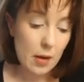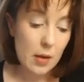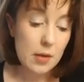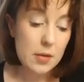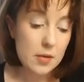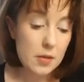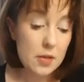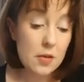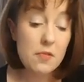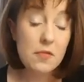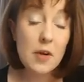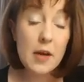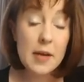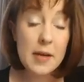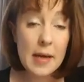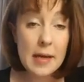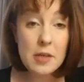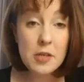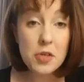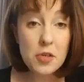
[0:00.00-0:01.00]
So
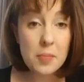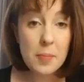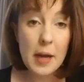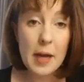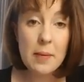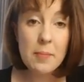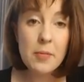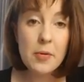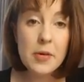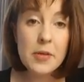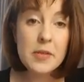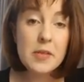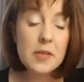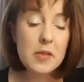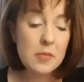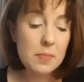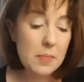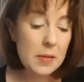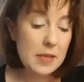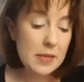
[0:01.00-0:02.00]
financial pain points
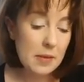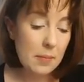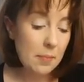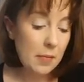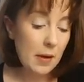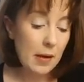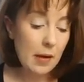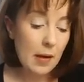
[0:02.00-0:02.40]
could be something